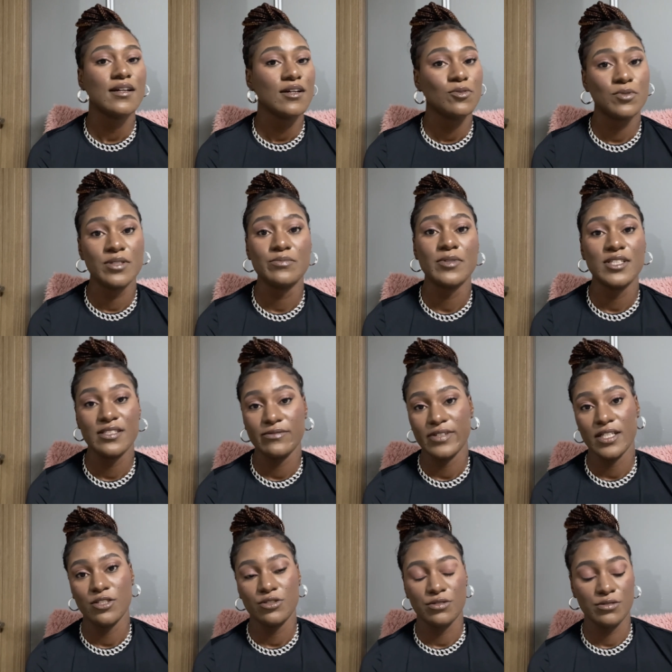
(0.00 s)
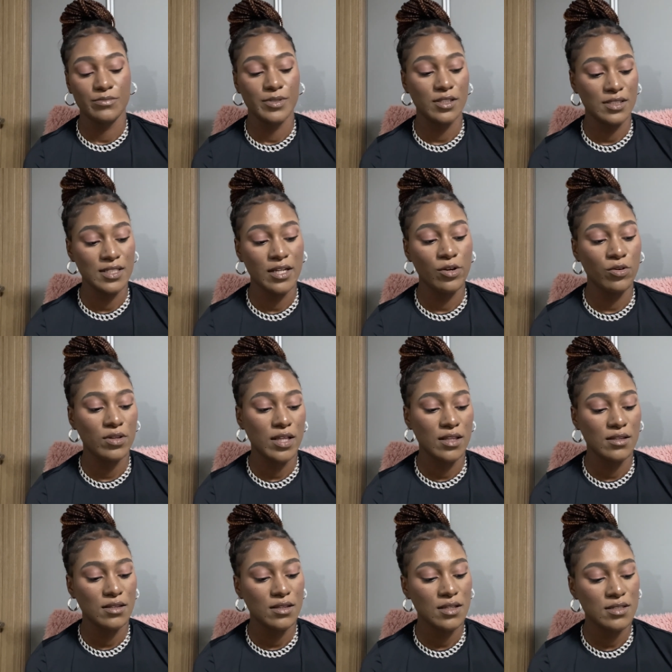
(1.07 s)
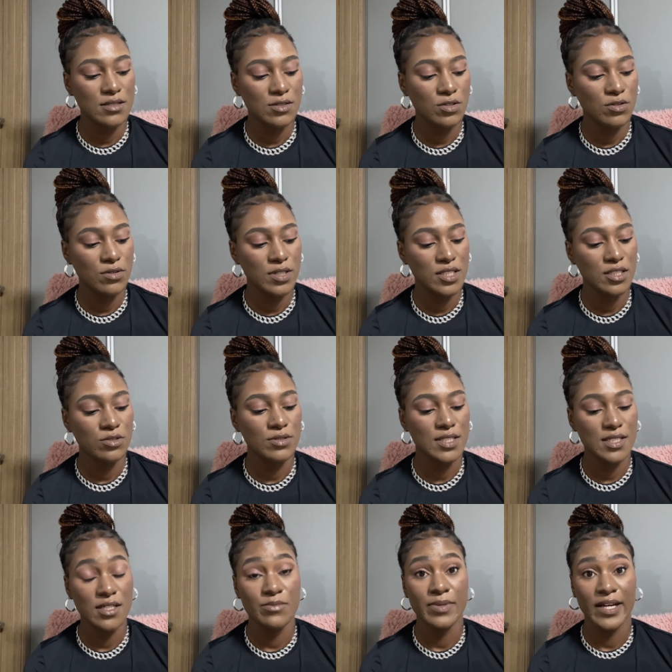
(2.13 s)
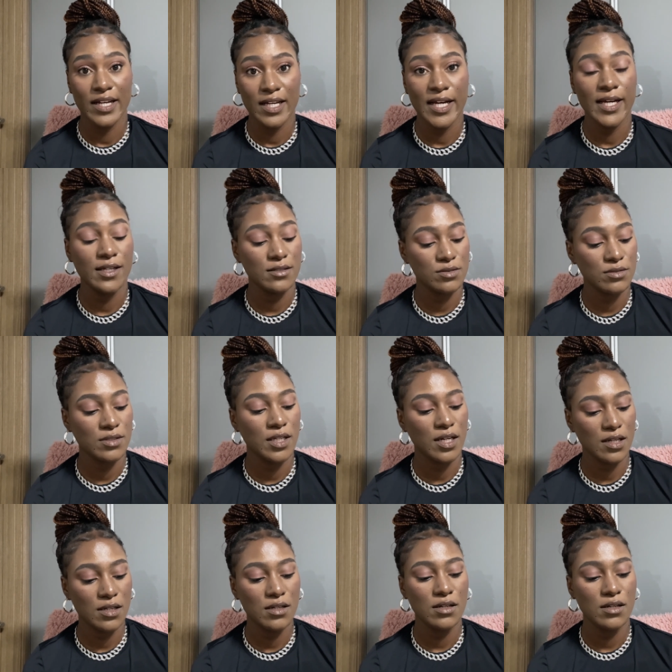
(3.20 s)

would motivate you, because I know that this question was sent by a guy. So yeah,